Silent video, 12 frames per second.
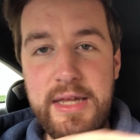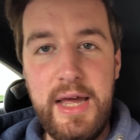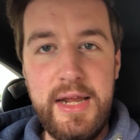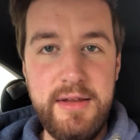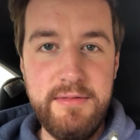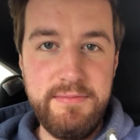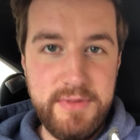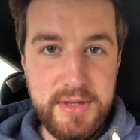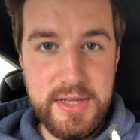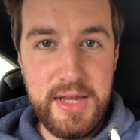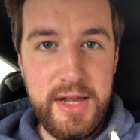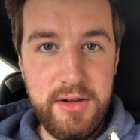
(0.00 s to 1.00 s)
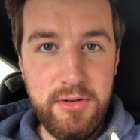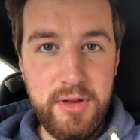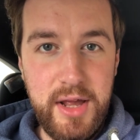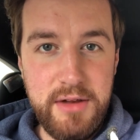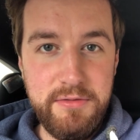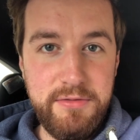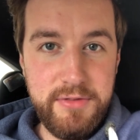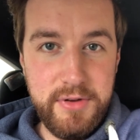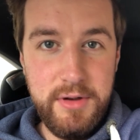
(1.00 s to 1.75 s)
kind of standard kind of